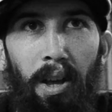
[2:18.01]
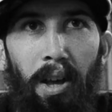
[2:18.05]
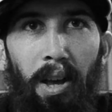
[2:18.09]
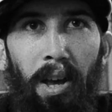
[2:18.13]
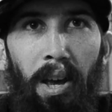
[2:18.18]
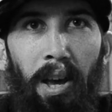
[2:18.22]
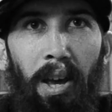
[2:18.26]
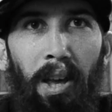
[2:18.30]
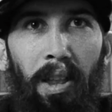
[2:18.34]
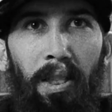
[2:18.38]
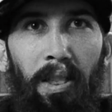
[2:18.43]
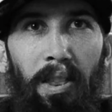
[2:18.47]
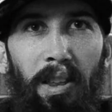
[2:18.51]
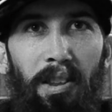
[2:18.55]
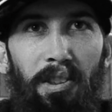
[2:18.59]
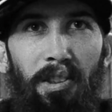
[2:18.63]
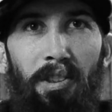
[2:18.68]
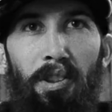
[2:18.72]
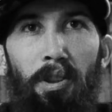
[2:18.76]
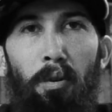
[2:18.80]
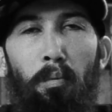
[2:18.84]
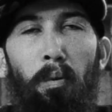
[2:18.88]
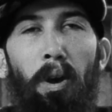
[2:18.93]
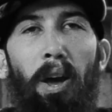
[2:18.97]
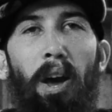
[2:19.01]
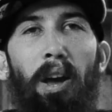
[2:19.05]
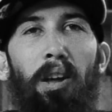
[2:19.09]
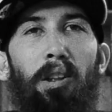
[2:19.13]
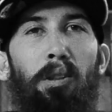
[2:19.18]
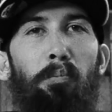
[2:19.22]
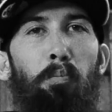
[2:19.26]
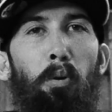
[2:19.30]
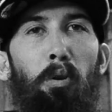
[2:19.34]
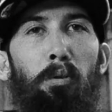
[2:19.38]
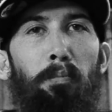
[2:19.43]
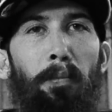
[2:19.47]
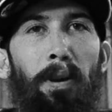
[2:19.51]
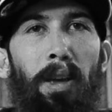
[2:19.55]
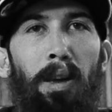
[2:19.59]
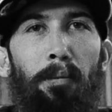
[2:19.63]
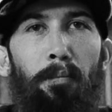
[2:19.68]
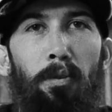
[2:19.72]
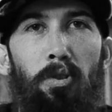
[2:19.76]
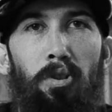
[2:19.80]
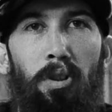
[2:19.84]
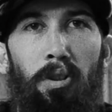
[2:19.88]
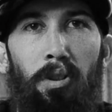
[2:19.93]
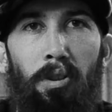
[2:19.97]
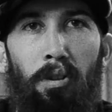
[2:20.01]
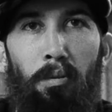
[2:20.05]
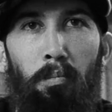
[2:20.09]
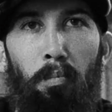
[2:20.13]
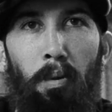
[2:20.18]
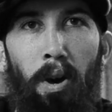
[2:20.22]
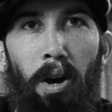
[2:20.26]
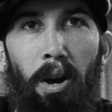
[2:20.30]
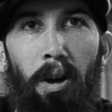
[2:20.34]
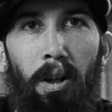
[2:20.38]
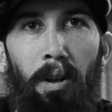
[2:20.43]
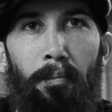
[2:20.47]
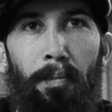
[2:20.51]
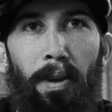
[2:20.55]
And this is the way I expose my images as well.